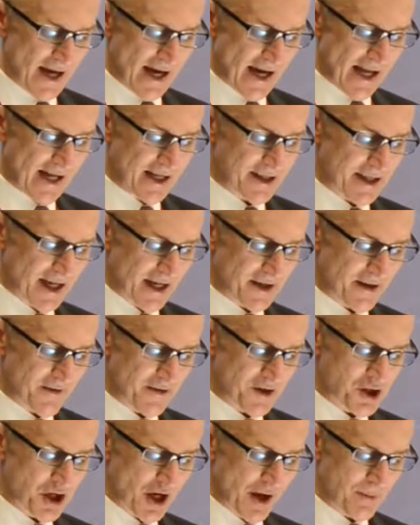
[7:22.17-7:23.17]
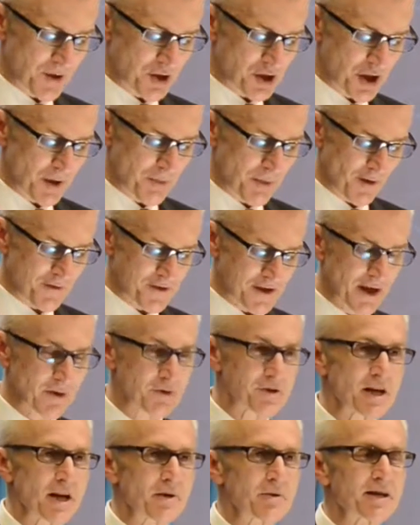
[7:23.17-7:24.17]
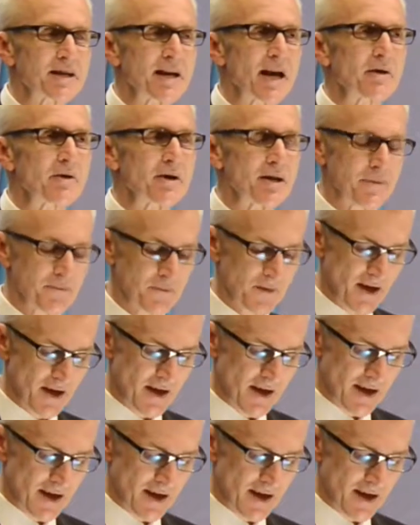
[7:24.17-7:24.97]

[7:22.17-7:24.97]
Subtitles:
held under the chairmanship of Secretary Kerry,